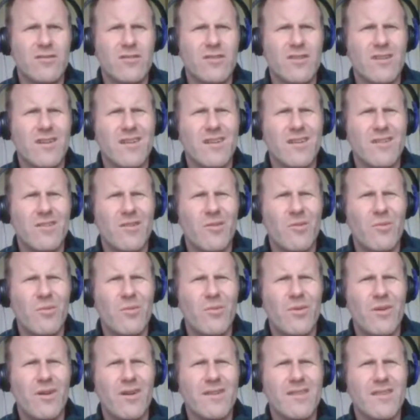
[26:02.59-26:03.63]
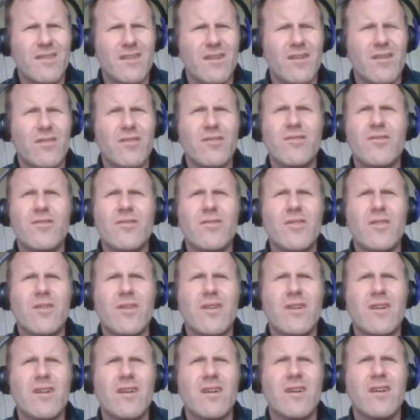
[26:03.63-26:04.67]
And you're kind of going, what the
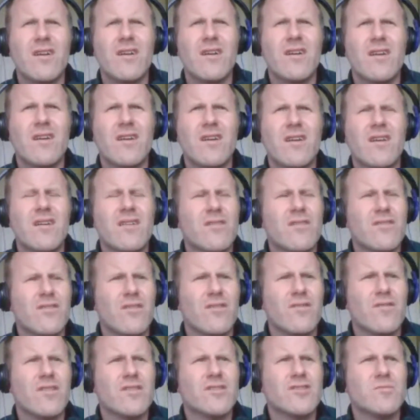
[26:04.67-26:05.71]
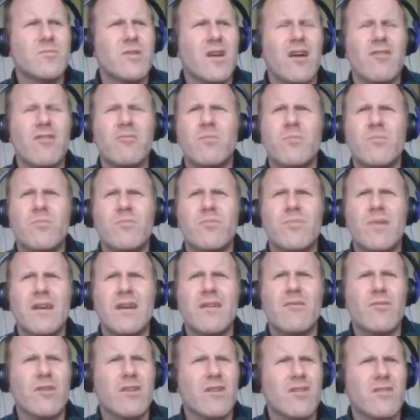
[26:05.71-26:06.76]
fuck? These young fellas should be off
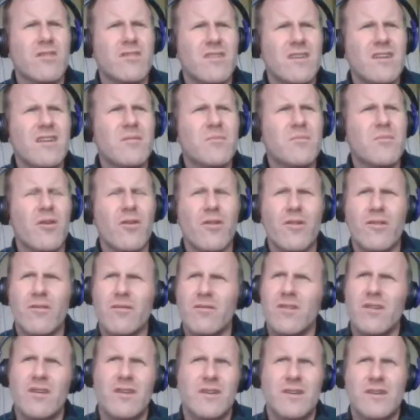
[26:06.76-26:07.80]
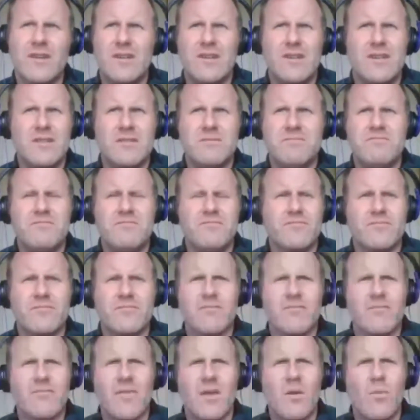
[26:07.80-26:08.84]
playing with a team or
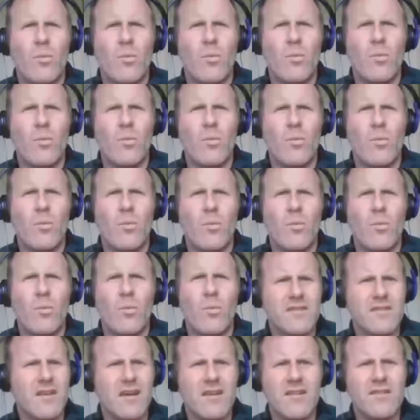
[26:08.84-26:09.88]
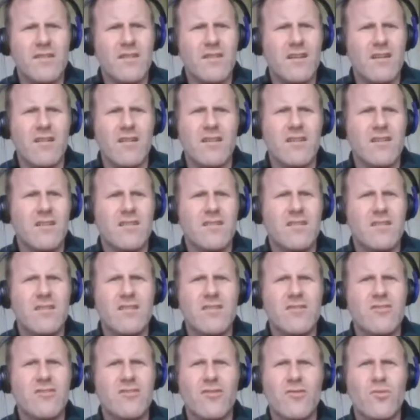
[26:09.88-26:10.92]
working on a Saturday. Like,
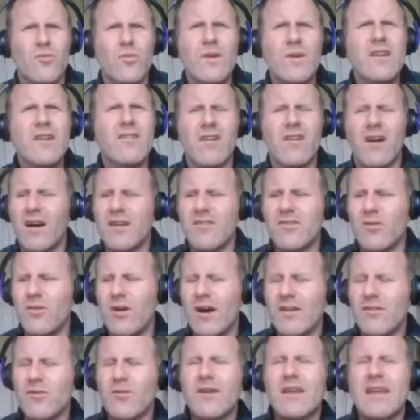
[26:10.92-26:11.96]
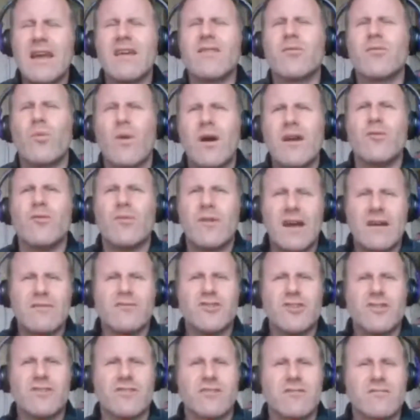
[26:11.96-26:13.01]
it's just weird. I don't get why you would
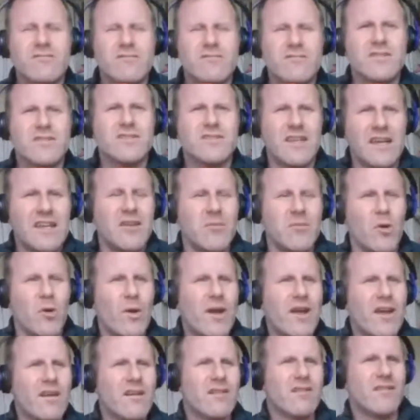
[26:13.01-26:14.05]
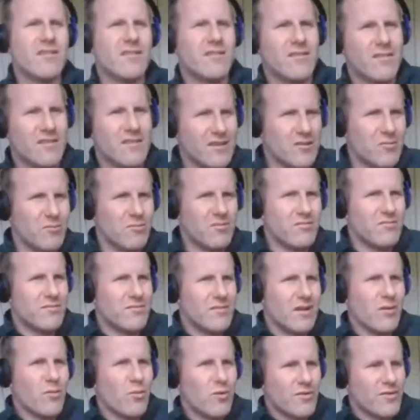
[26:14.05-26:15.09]
have children to send them away and see them
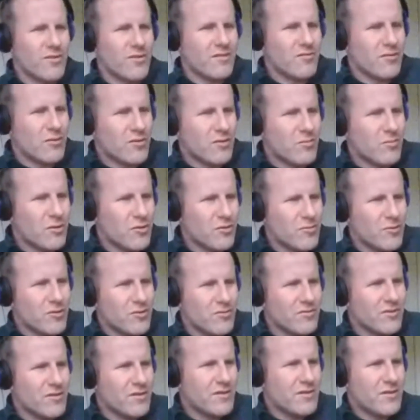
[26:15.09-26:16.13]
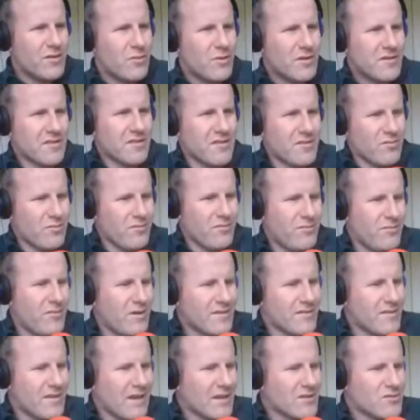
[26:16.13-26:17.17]
like once in a fucking blue moon. What's
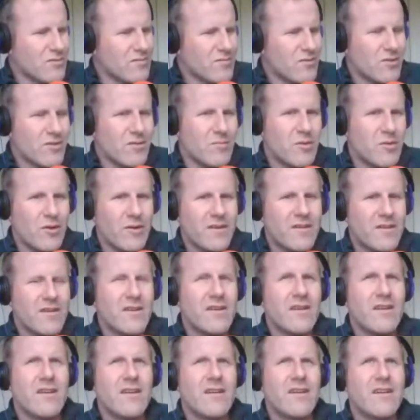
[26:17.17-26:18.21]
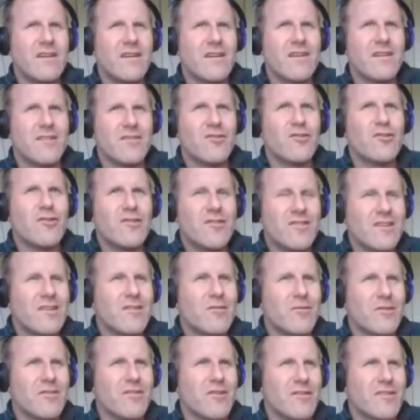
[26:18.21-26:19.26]
the actual fucking point? Because you could see
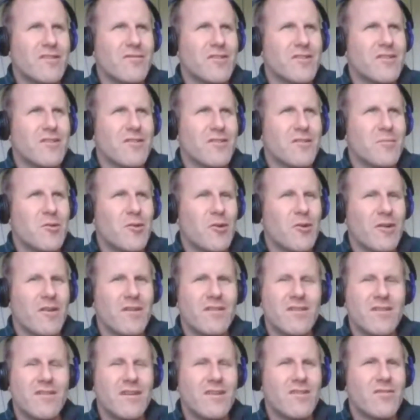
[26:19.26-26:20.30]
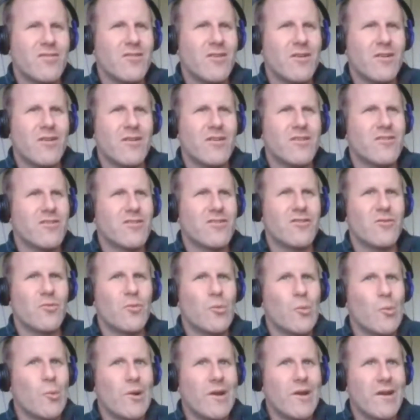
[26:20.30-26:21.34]
the results of it the other morning. These fucking, just the
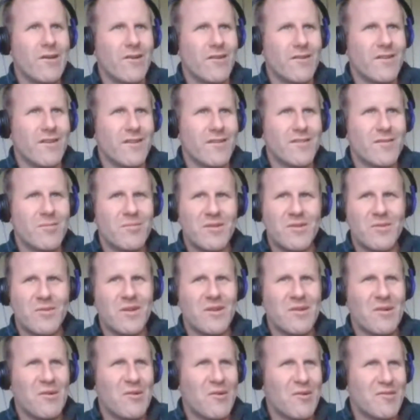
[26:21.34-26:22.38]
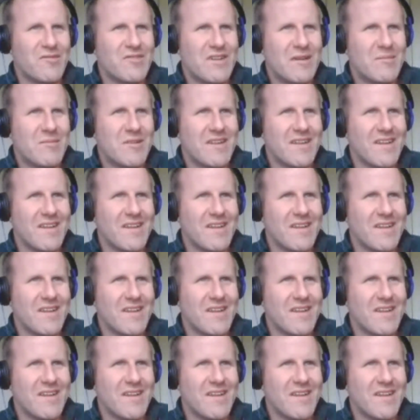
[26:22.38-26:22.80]
weirdness between the whole family.